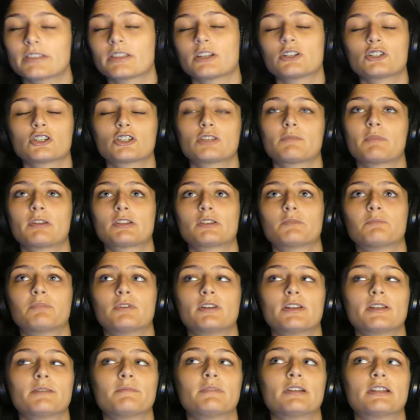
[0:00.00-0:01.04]
they're just about to
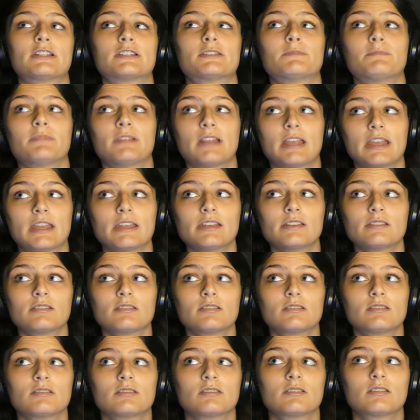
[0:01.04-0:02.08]
put him in his
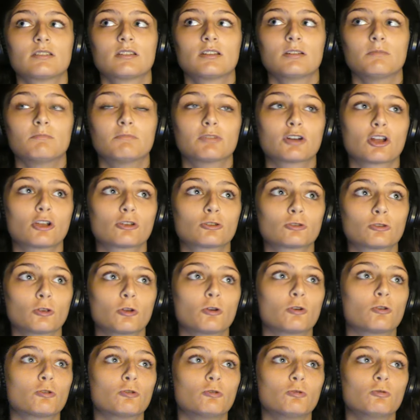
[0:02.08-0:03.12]
place, but
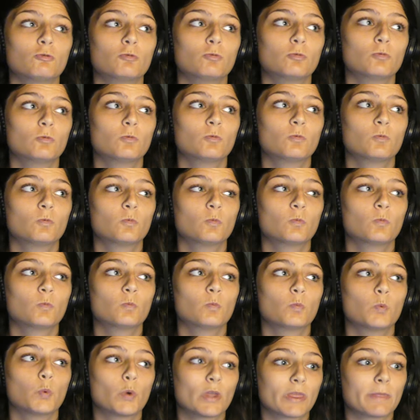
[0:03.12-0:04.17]
also
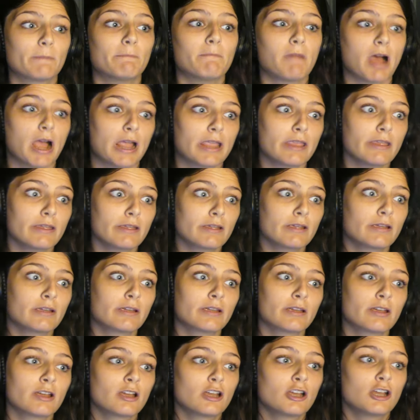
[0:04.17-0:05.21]
with
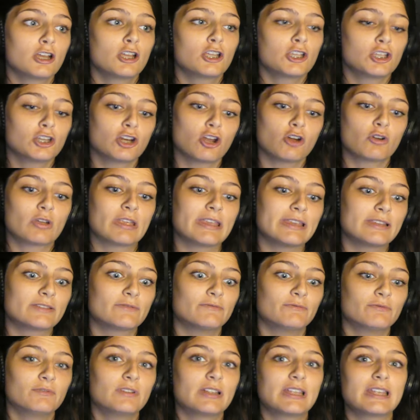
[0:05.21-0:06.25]
Mike, you know, he's
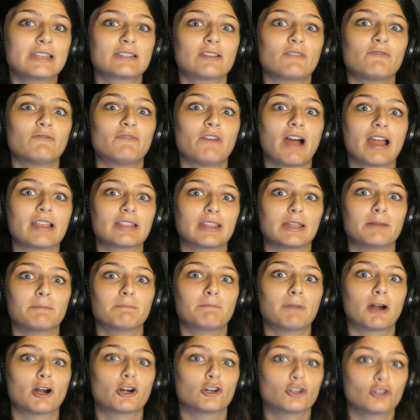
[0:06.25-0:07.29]
a violent
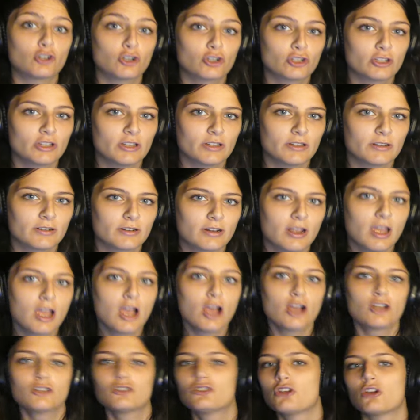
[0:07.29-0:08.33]
person,
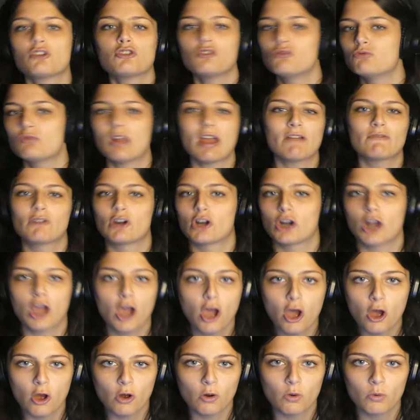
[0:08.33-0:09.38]
so you never
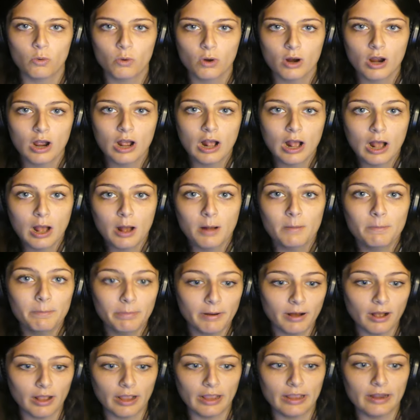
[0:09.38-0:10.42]
know.
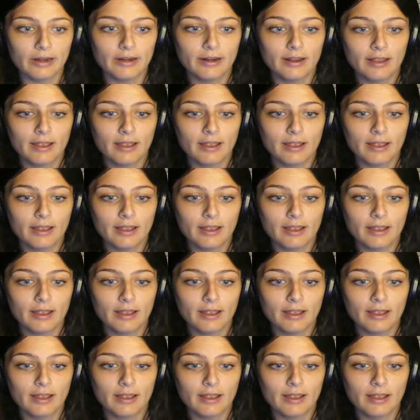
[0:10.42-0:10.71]
But